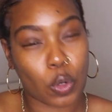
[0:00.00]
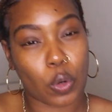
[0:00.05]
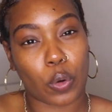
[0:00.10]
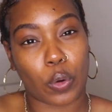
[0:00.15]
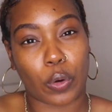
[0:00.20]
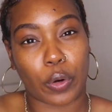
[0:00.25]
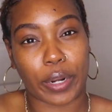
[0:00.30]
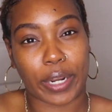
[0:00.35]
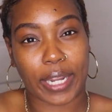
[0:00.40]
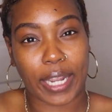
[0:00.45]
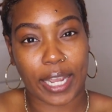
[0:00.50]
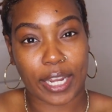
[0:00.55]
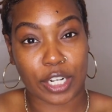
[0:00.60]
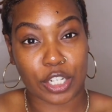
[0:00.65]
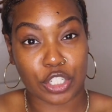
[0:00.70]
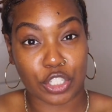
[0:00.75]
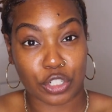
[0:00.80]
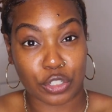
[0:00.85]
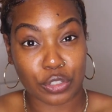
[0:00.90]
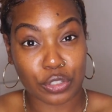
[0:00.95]
or it kind
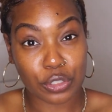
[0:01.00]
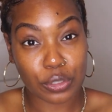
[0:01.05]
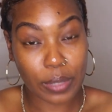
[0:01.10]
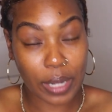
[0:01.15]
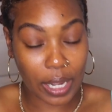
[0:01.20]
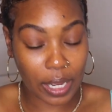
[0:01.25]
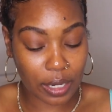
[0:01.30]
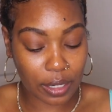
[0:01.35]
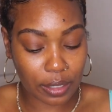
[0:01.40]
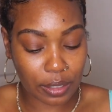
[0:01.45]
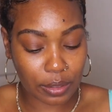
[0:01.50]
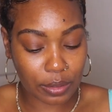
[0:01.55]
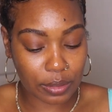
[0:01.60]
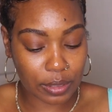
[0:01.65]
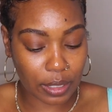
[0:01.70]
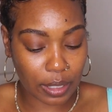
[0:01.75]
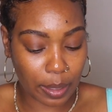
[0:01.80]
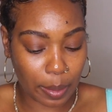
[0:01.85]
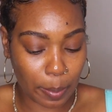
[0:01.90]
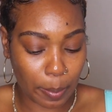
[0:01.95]
of shows you how to
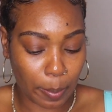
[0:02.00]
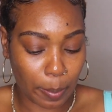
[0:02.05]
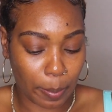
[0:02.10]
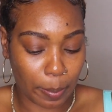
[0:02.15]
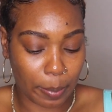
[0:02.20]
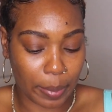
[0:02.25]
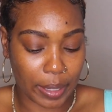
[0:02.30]
use it.